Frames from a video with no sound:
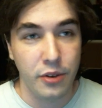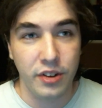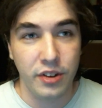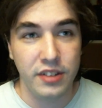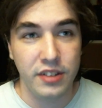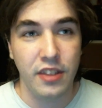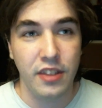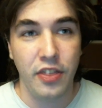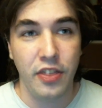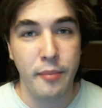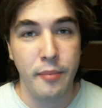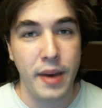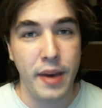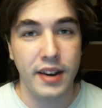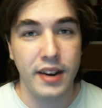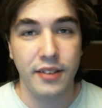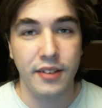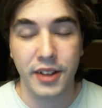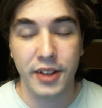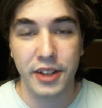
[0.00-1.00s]
What's the
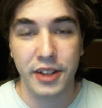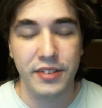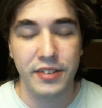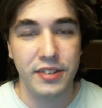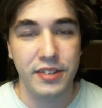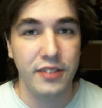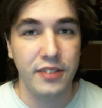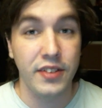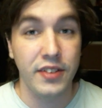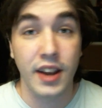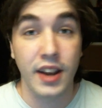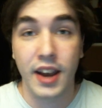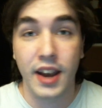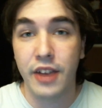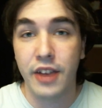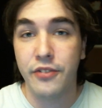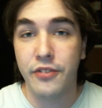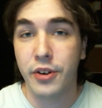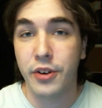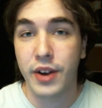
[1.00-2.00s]
thematic relevance of it? I
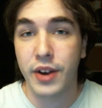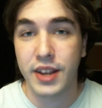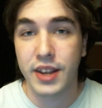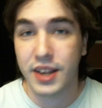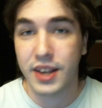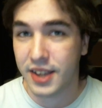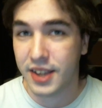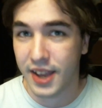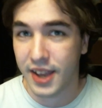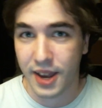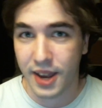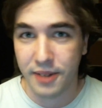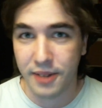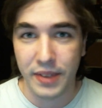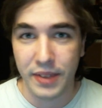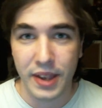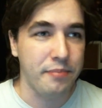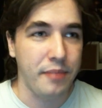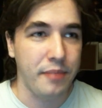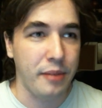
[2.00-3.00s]
have no idea
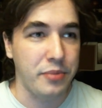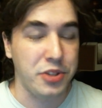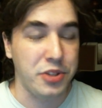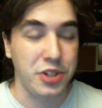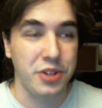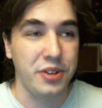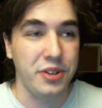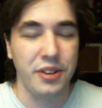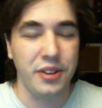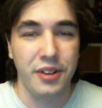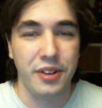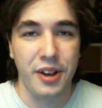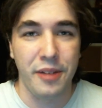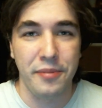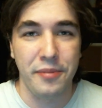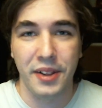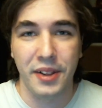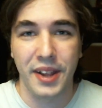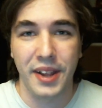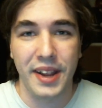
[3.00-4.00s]
yet. Mm, I'm sure it'll
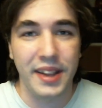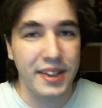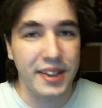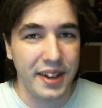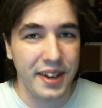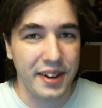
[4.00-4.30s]
come to light